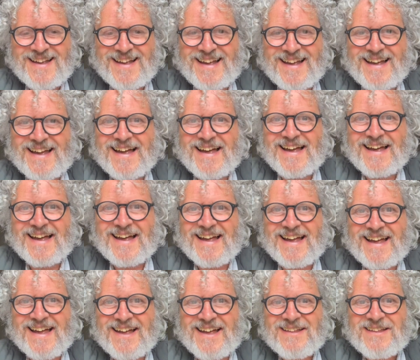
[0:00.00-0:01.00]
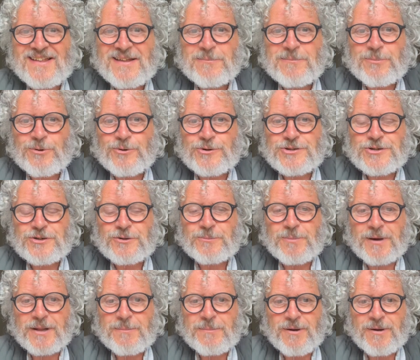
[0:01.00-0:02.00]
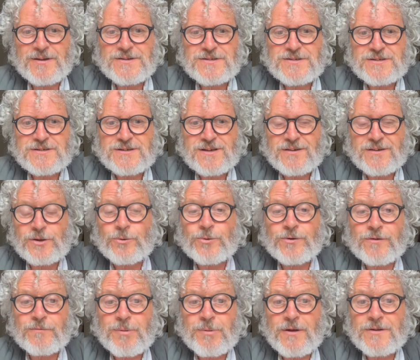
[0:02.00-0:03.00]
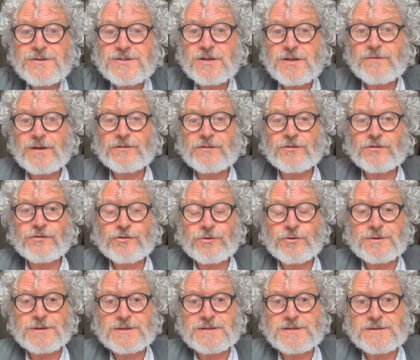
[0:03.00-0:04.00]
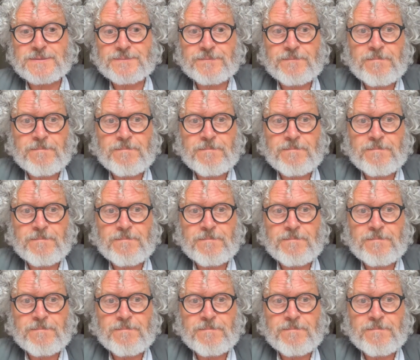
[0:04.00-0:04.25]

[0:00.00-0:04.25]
brought to you by the Bards, the Order of Bards, Ovates and Druids.